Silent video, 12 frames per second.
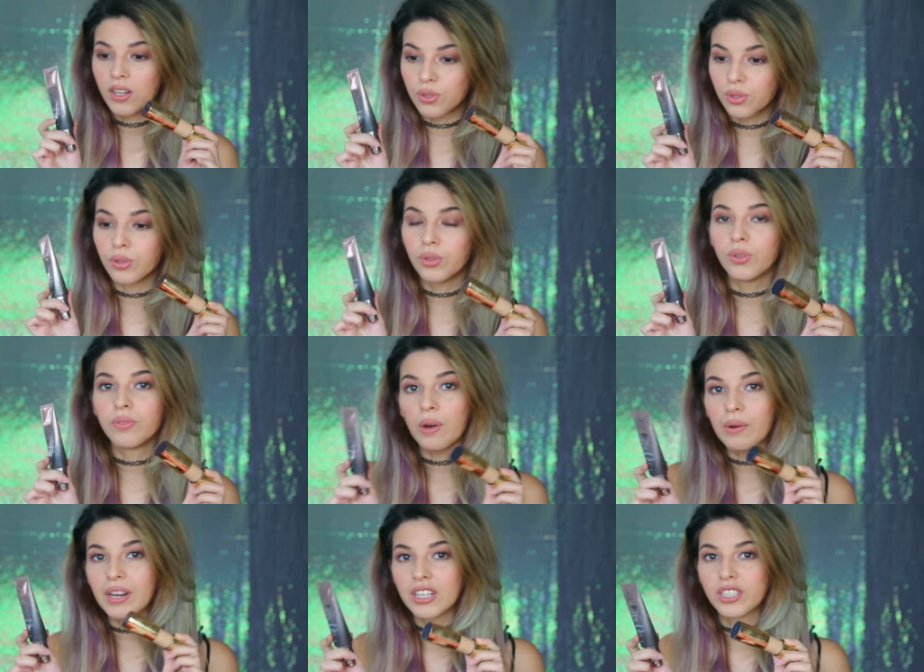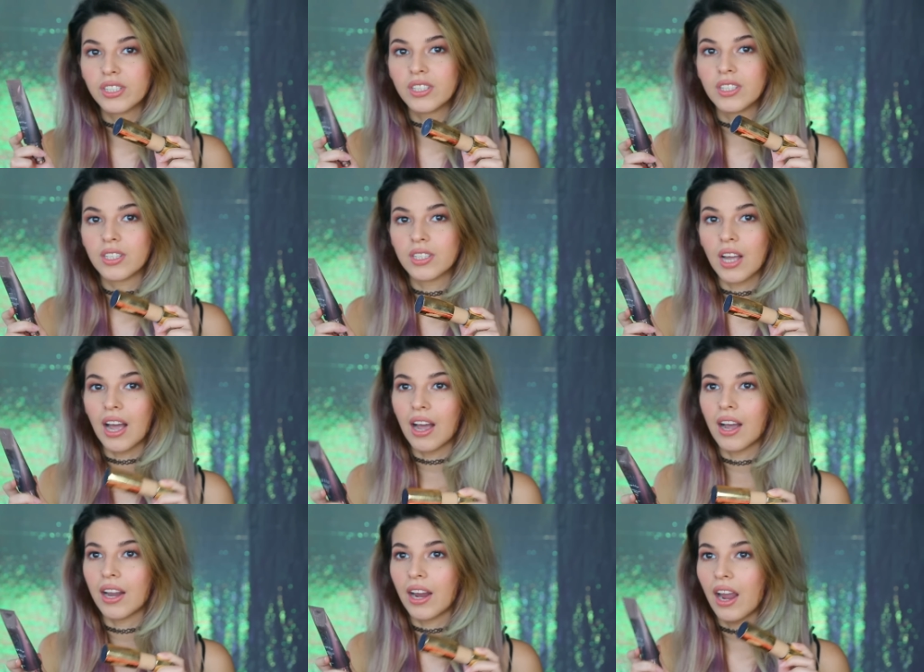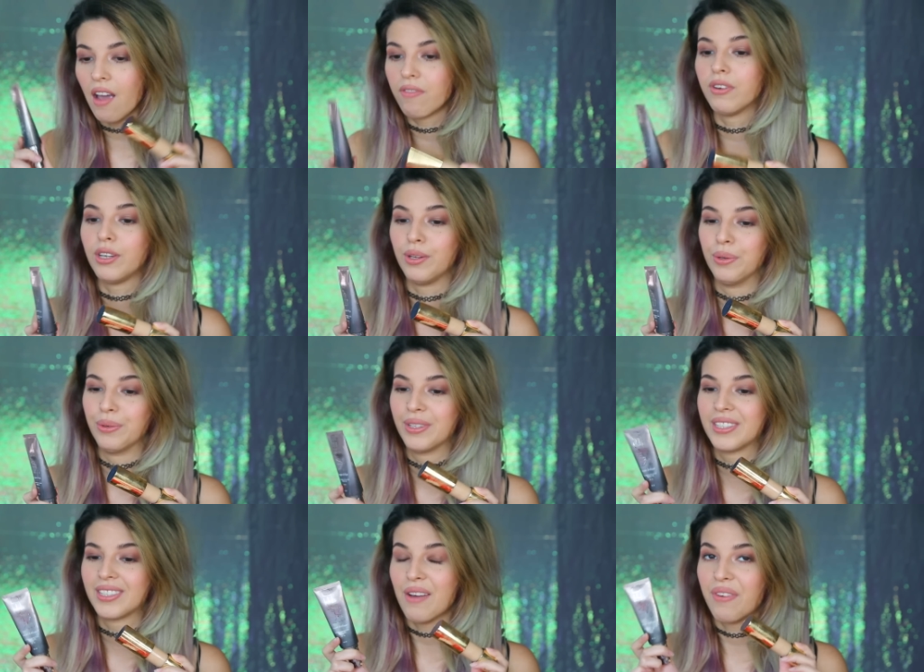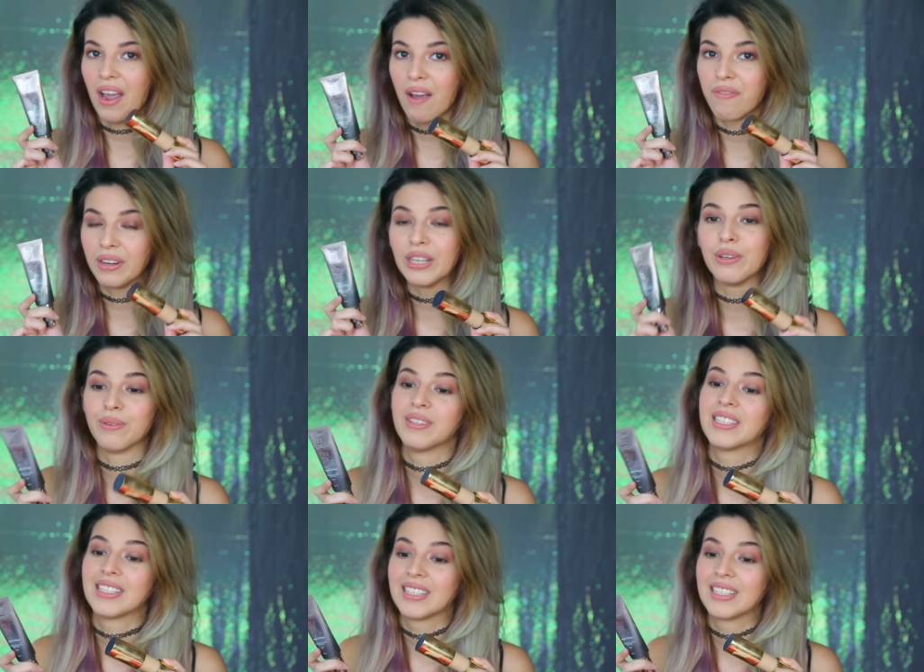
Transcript: 2 foundations I ever use. Ever use.